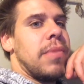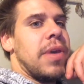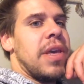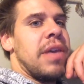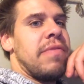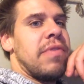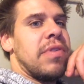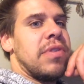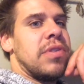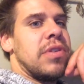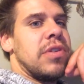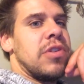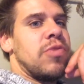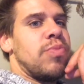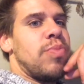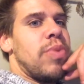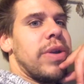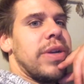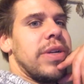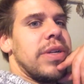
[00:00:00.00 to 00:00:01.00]
even
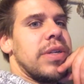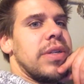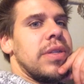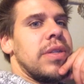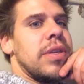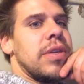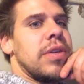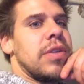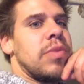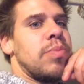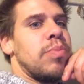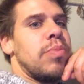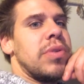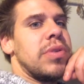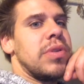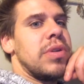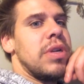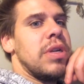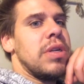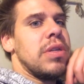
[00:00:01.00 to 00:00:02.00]
despite this
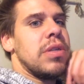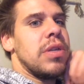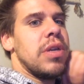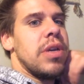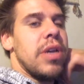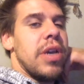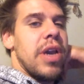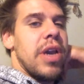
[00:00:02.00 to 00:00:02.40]
busyness.